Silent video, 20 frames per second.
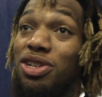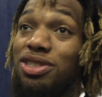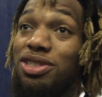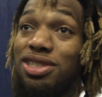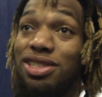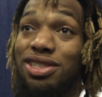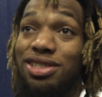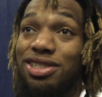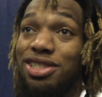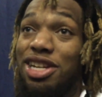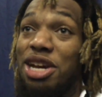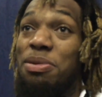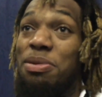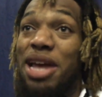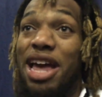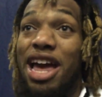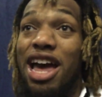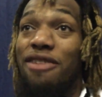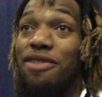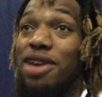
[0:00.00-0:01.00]
It's something
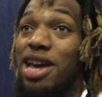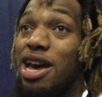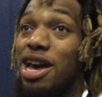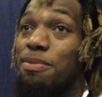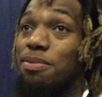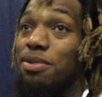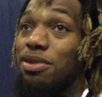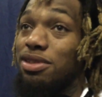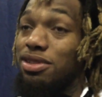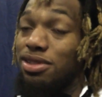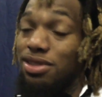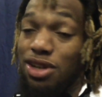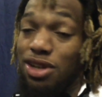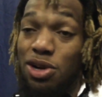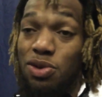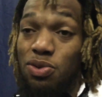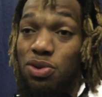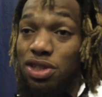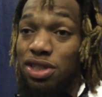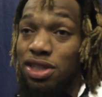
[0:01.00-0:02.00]
that haven't happened in
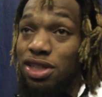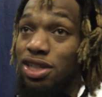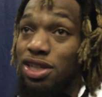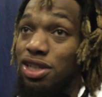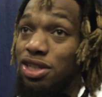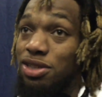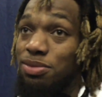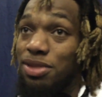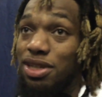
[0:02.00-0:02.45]
31 years,